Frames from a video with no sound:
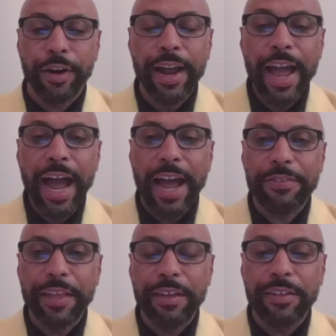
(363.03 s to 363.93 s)
it. I
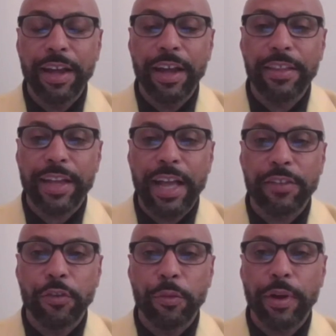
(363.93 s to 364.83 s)
think the
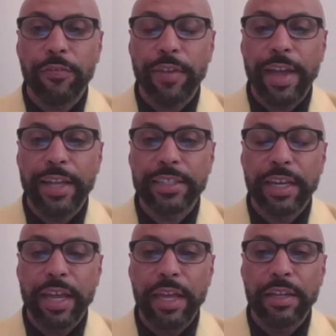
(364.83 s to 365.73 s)
college football fans
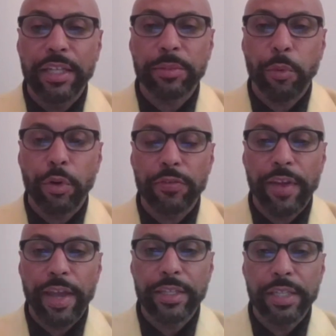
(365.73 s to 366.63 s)
and sports
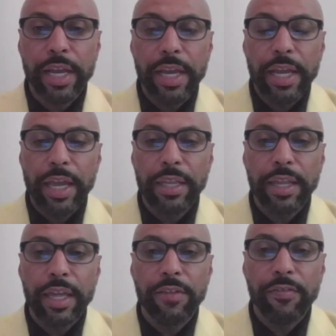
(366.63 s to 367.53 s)
fans
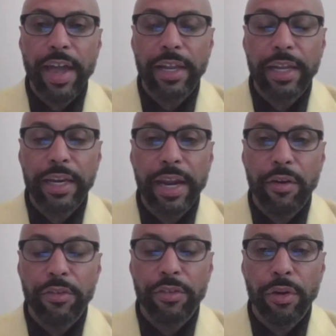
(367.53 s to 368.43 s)
in the Valley and in
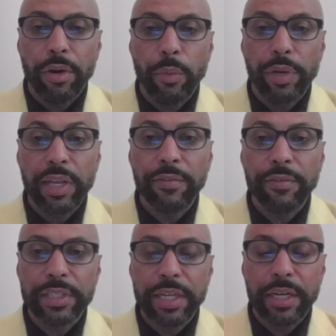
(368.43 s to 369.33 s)
Arizona would love to
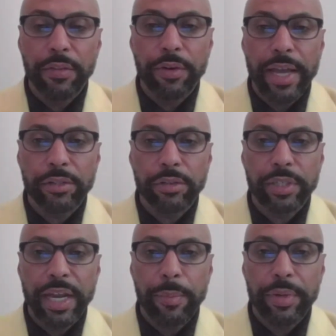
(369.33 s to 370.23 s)
see another national
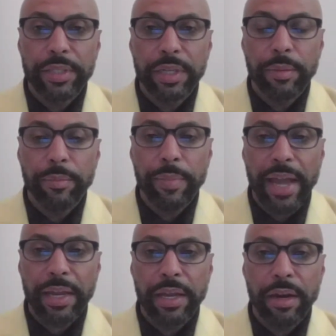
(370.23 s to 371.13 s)
championship
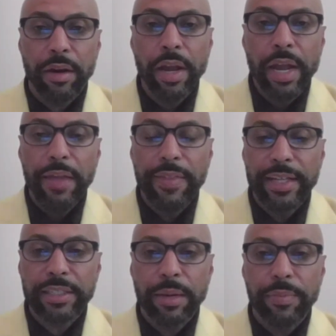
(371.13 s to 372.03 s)
back here, and
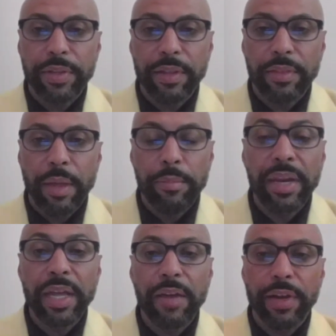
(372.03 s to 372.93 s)
that's something that
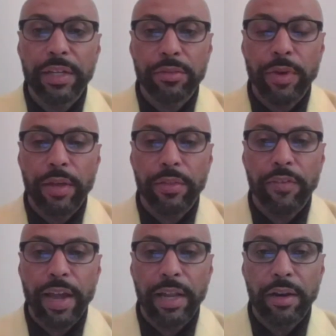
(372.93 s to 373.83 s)
many of us throughout the
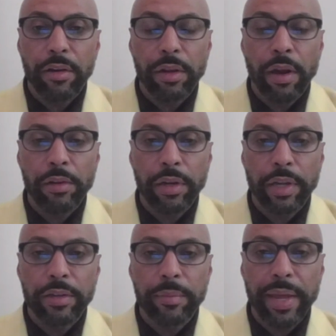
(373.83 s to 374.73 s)
Valley are
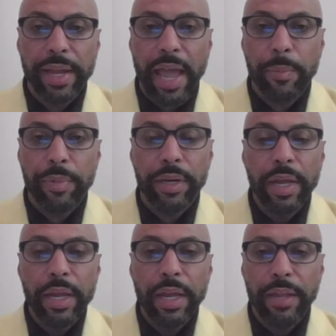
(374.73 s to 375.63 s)
looking to make happen
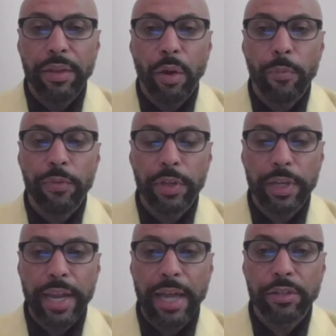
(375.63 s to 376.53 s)
in the hopefully
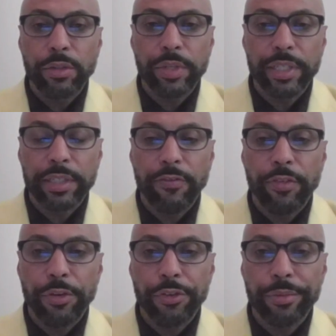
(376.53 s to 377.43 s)
not too distant
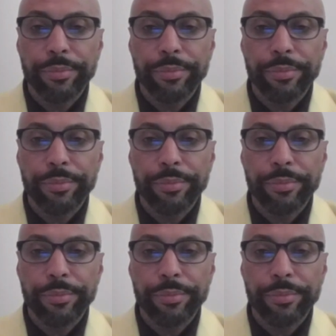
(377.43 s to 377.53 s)
future.